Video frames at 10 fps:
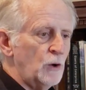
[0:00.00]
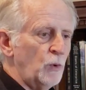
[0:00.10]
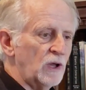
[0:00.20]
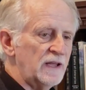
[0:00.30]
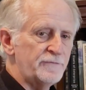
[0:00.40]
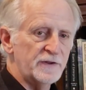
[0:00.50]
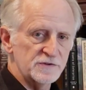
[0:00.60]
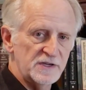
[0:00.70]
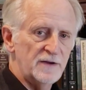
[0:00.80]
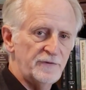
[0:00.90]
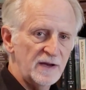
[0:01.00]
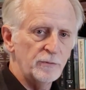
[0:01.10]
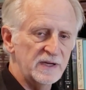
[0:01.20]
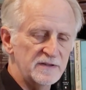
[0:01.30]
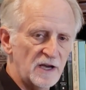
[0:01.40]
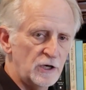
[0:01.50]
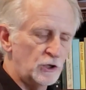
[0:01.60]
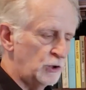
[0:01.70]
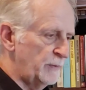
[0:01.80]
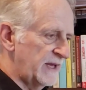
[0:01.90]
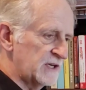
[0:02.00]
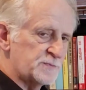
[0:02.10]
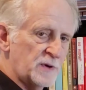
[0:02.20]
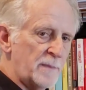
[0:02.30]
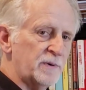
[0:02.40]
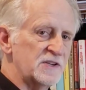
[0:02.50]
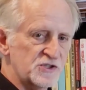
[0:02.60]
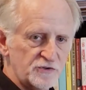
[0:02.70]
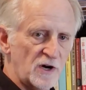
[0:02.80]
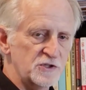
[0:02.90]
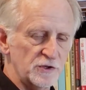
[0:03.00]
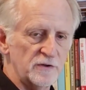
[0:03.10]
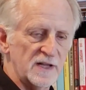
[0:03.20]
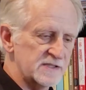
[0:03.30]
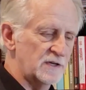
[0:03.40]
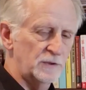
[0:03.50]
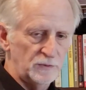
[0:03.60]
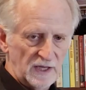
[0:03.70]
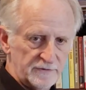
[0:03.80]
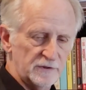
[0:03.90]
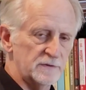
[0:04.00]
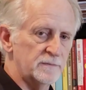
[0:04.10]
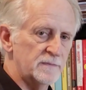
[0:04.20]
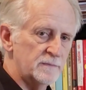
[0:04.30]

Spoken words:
Well, if there's enough equity in the home and it's properly structured, that's a whole other